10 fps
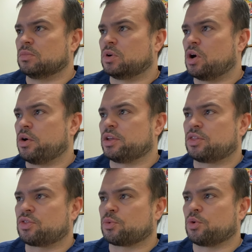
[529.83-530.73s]
going
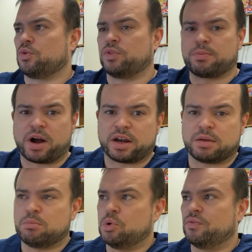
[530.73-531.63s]
through the
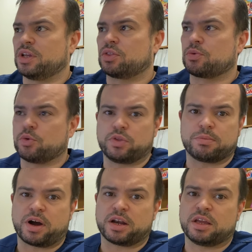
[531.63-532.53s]
body, moving through the
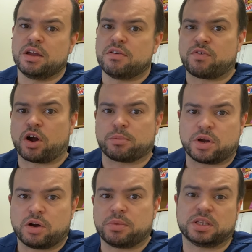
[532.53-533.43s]
body.
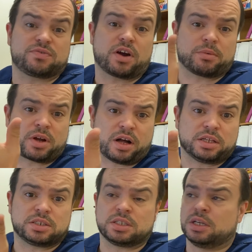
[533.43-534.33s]
Pharmaco means
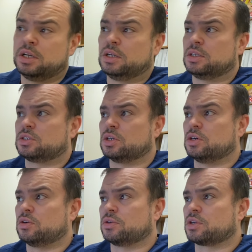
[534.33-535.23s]
pharmacology.
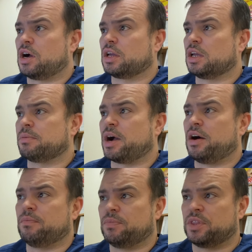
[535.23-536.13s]
So you're talking
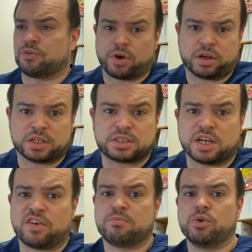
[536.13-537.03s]
about the drug
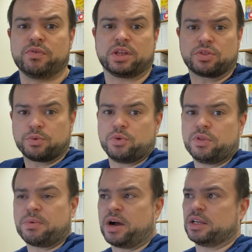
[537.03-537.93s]
itself moving through
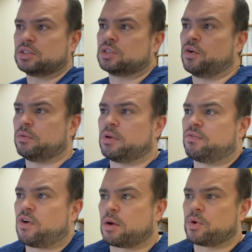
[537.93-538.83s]
the body. So it would be
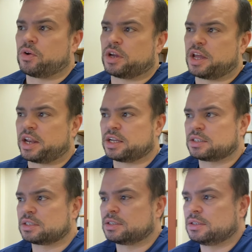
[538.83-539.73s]

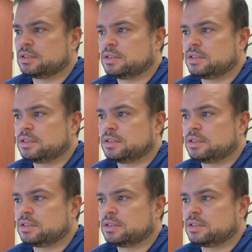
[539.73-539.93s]
pharmacokinetics.